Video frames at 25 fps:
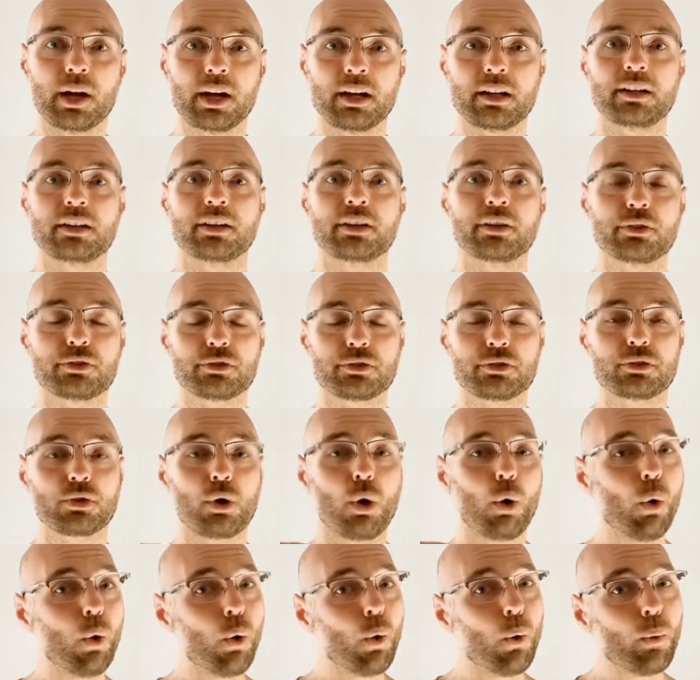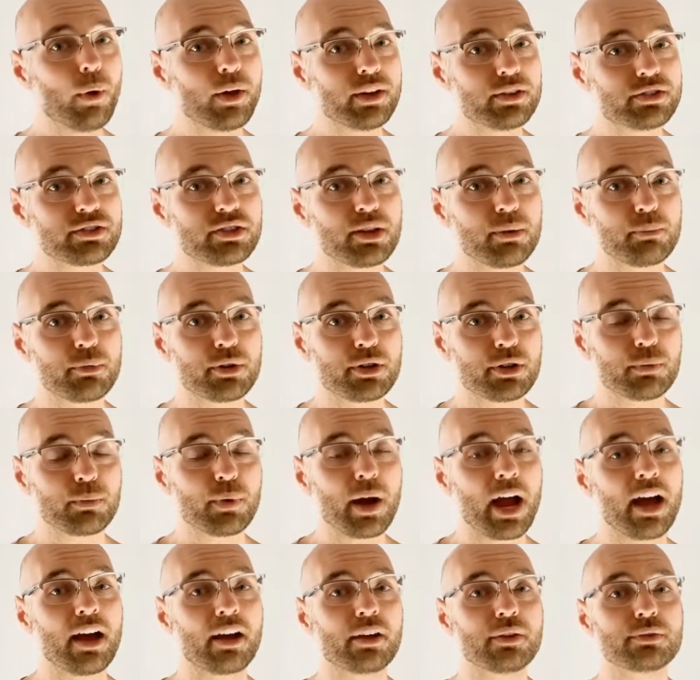Because there's always someone
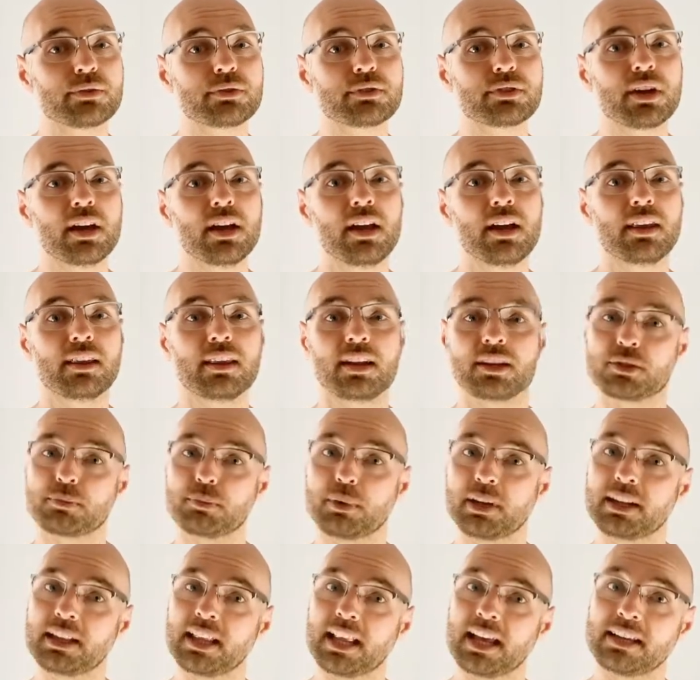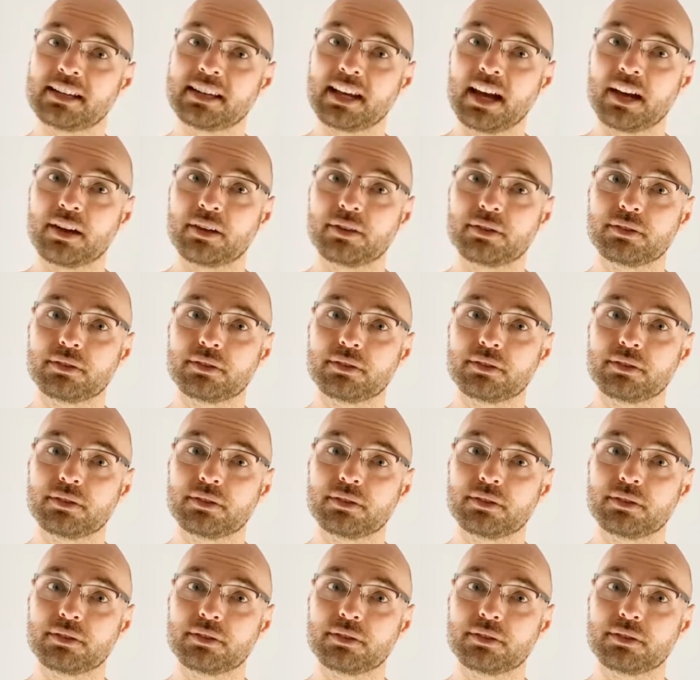around that's been let down,